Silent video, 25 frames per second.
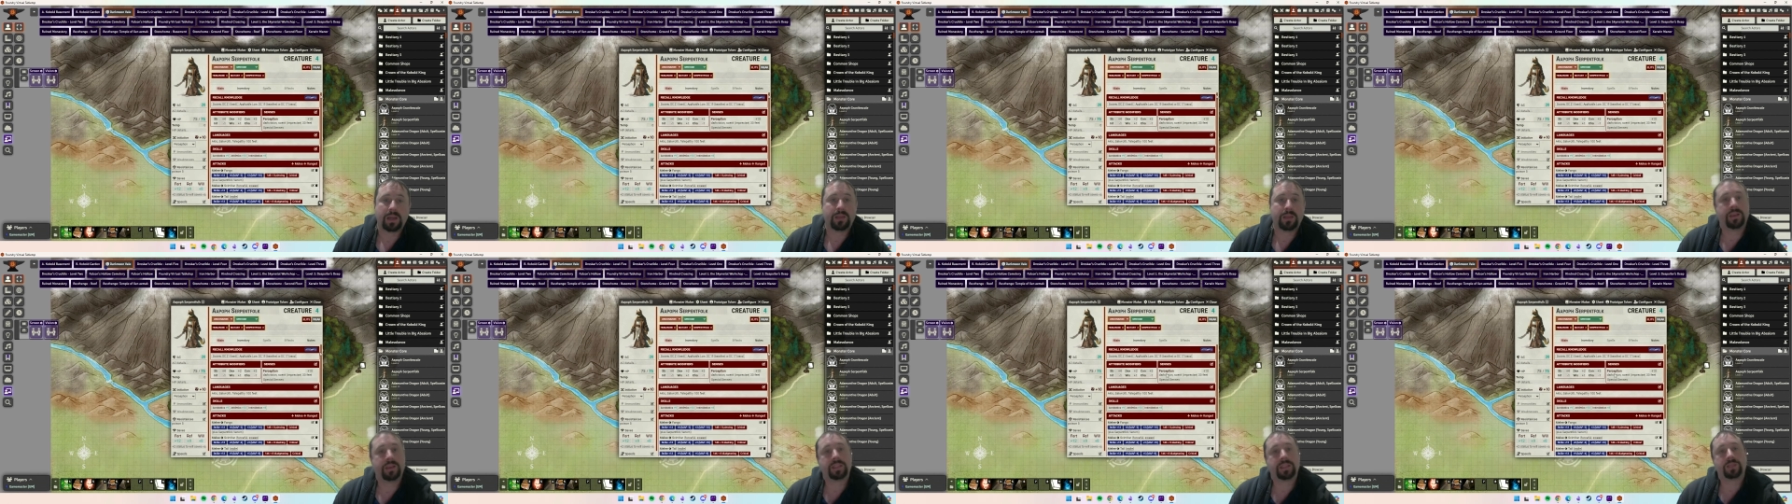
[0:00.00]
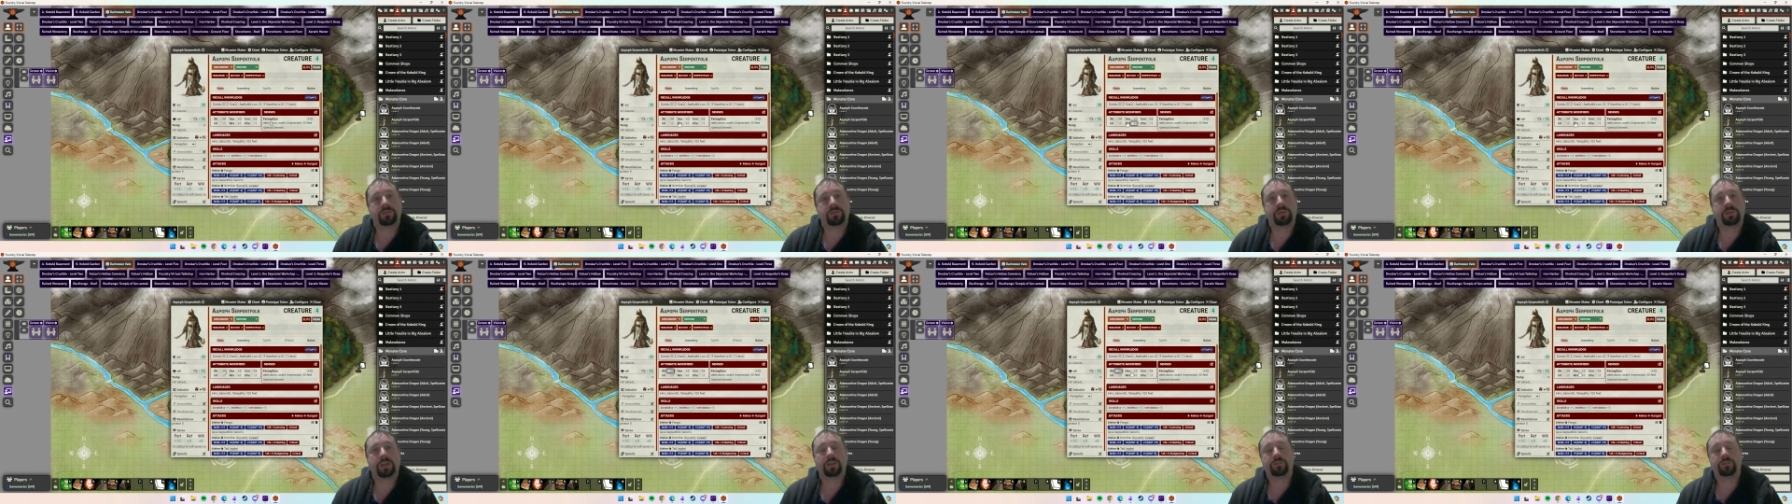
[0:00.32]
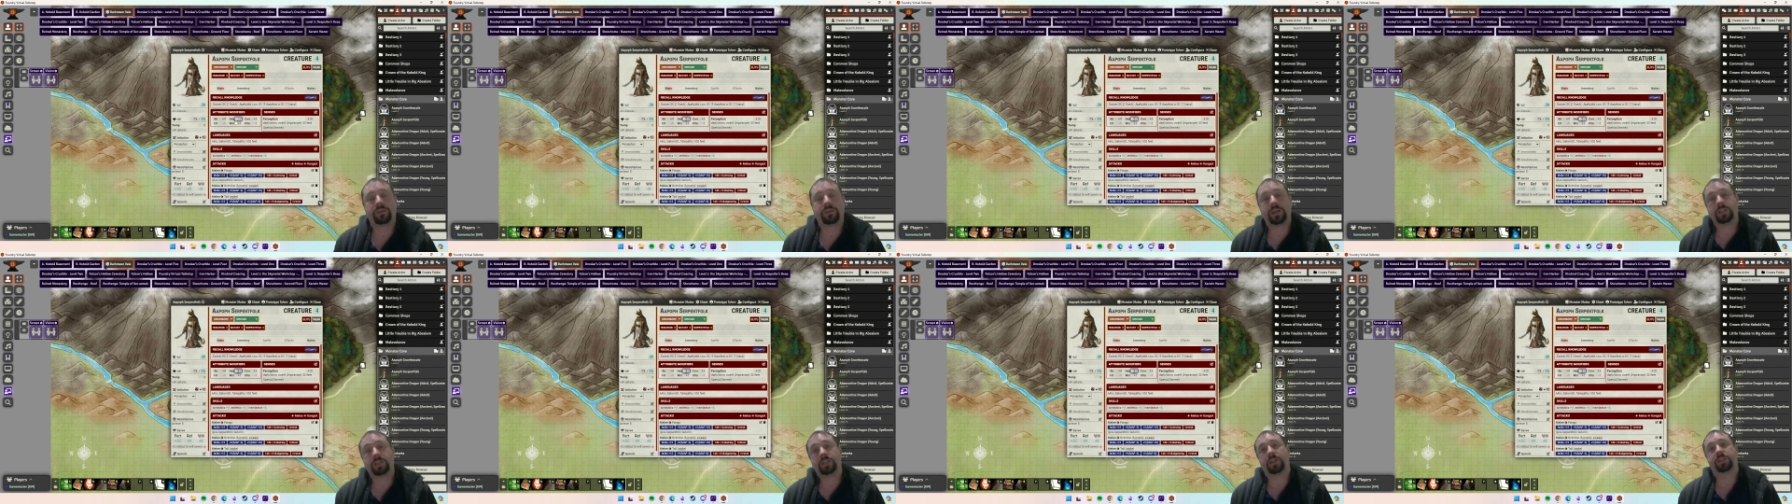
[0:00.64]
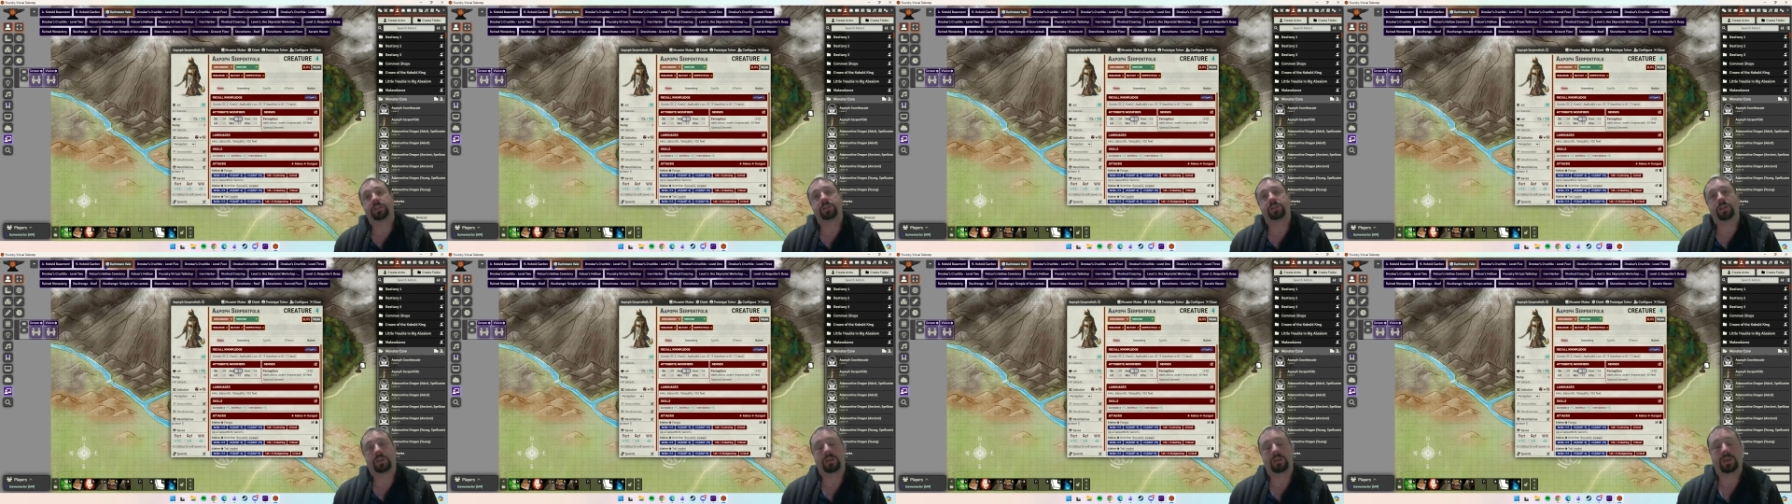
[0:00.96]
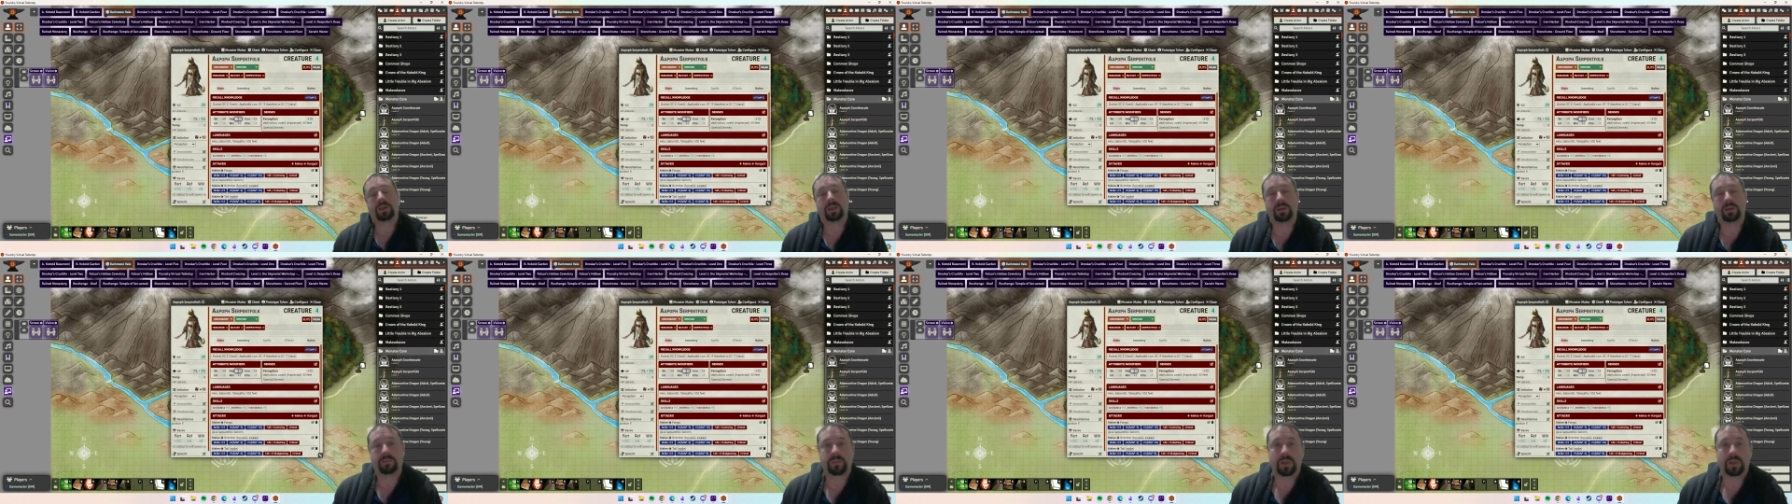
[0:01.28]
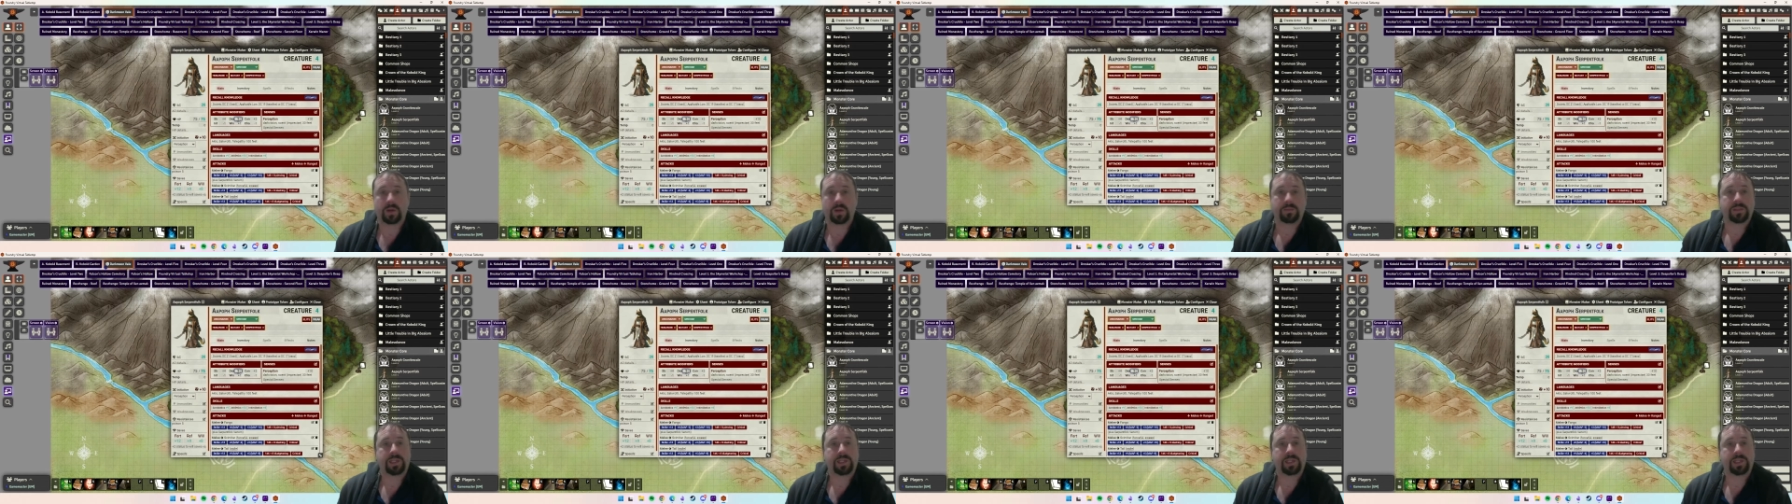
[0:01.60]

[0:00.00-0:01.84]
All right, and that's a really fantastic thing.